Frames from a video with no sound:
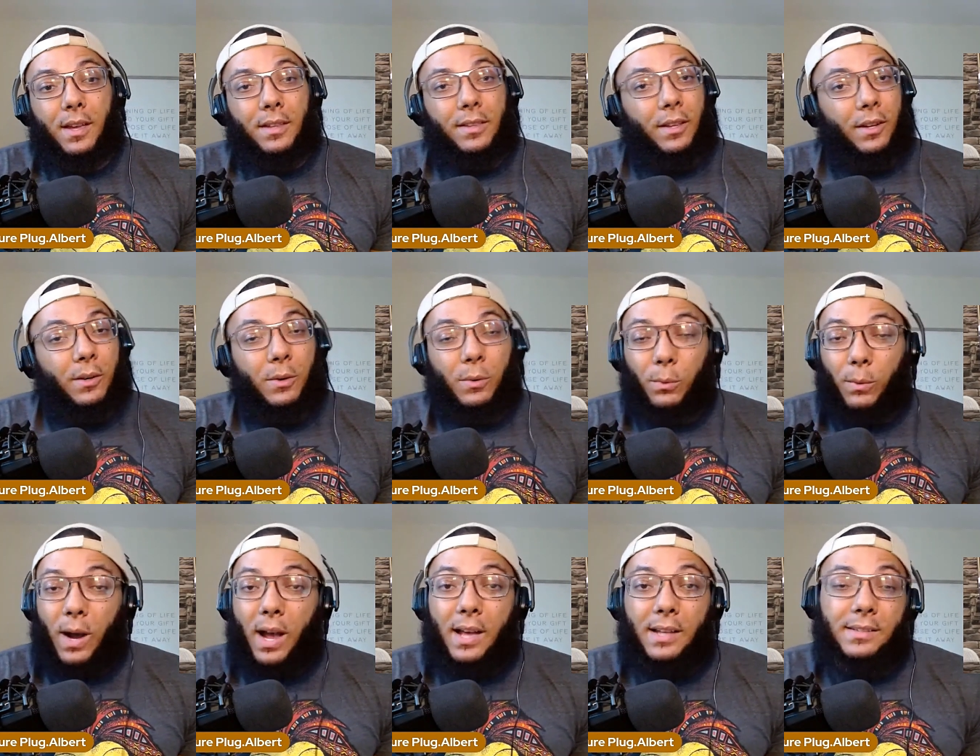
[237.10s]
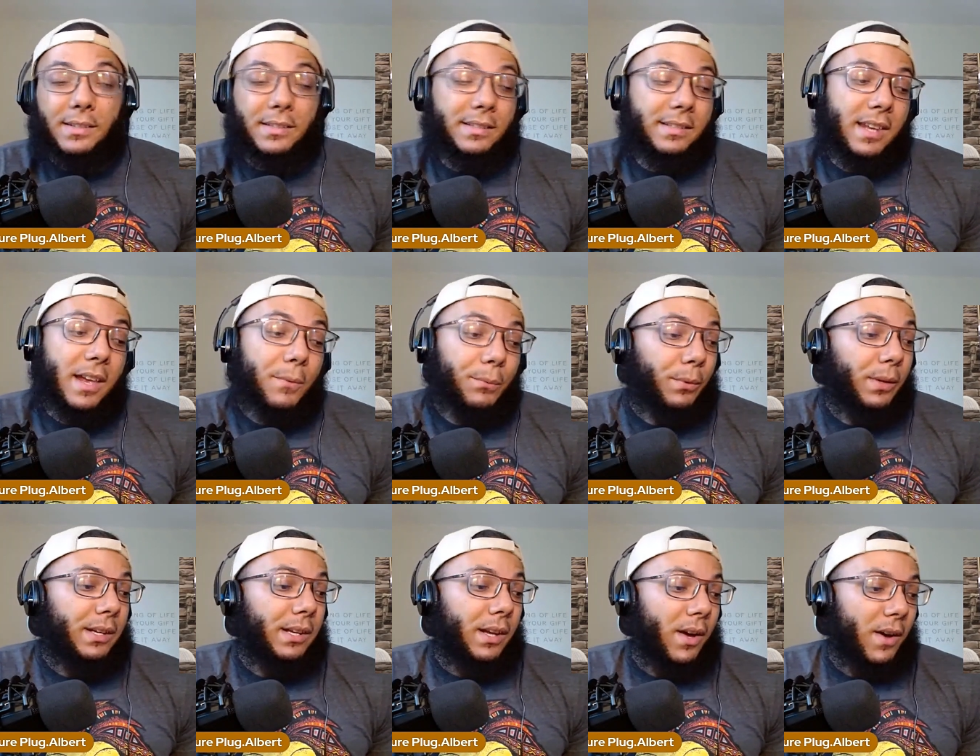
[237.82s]
the Qurans is
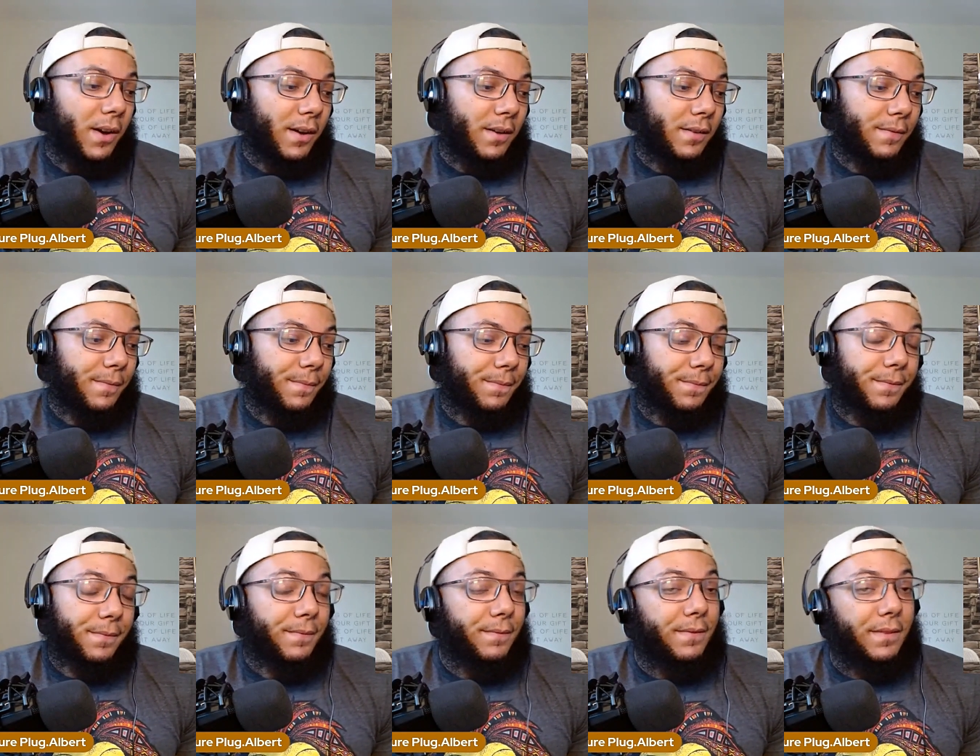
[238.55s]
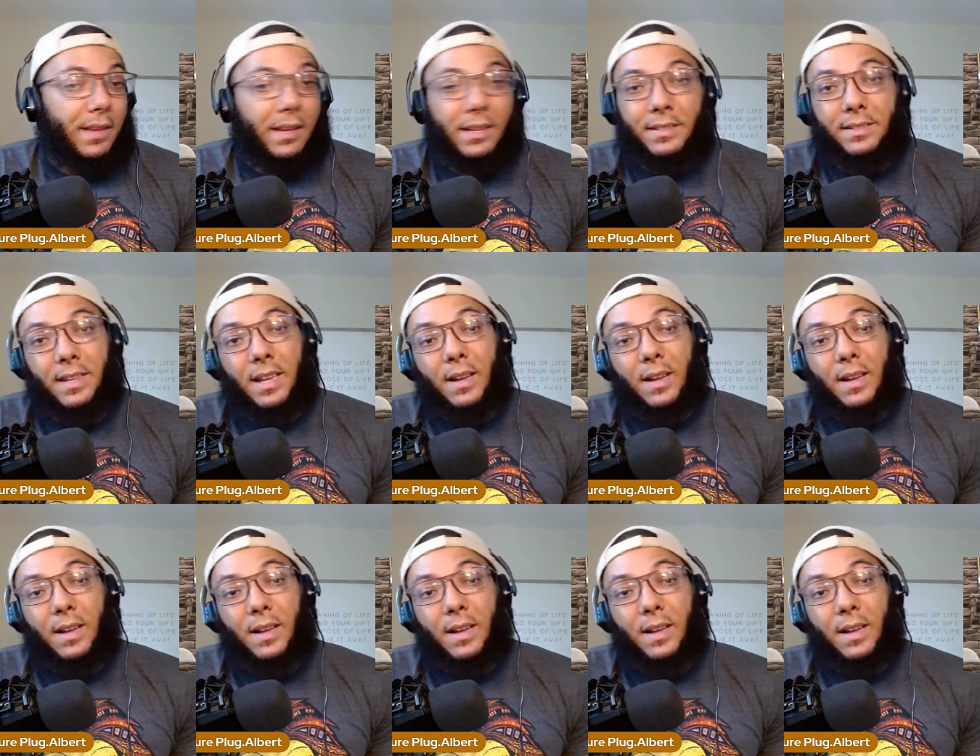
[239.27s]
different, y'all. It's